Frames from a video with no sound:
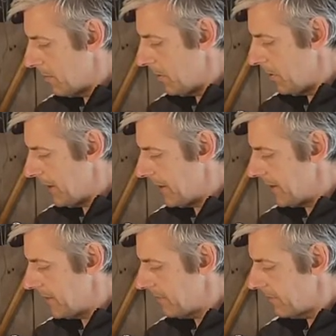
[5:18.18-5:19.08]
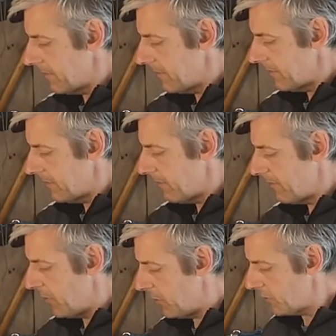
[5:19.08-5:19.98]
put in
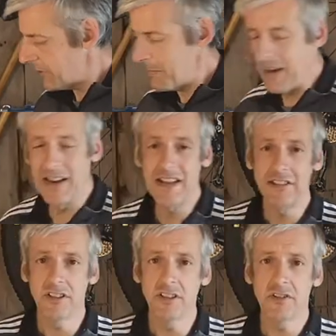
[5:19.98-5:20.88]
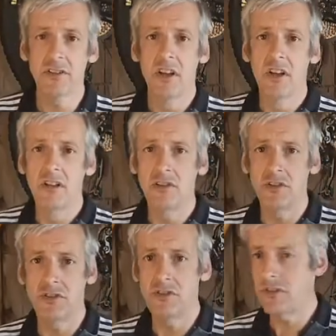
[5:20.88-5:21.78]
40 millilitres to
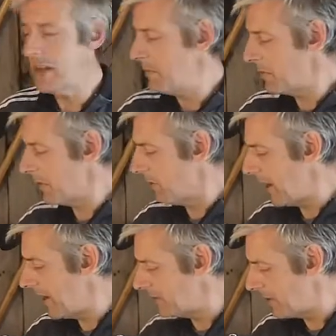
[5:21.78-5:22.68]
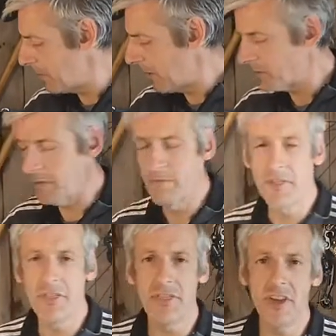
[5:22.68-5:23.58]
steep the grinds in the bottom for
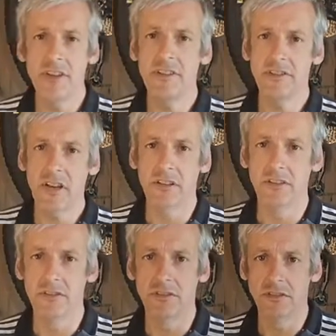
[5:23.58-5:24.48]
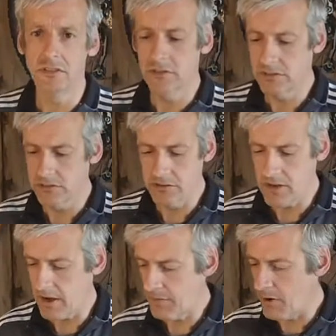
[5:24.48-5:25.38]
30 seconds.
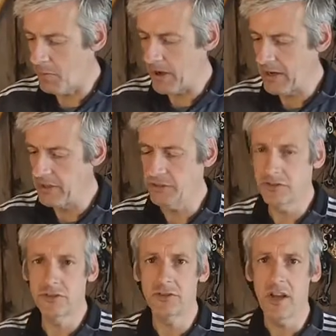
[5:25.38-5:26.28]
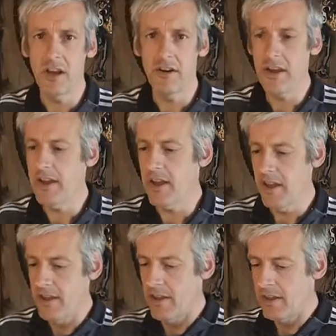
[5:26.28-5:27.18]
Okay, I've got my little stir here.
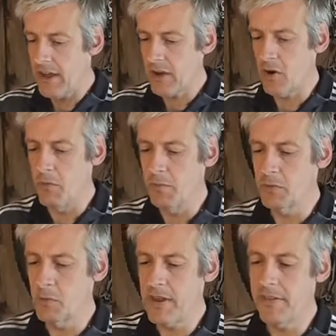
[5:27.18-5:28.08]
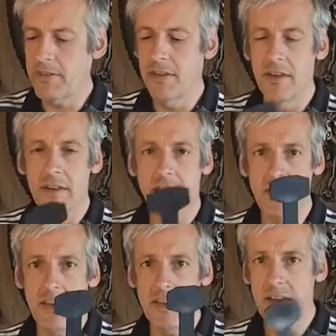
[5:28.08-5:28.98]
That comes with
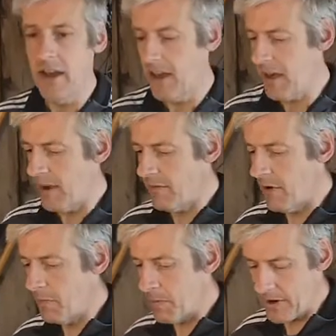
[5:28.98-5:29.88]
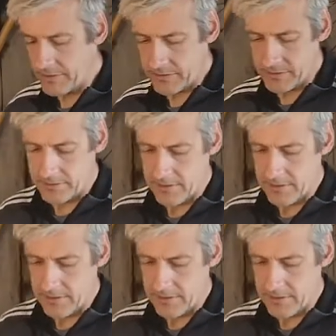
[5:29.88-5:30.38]
the Aeropress.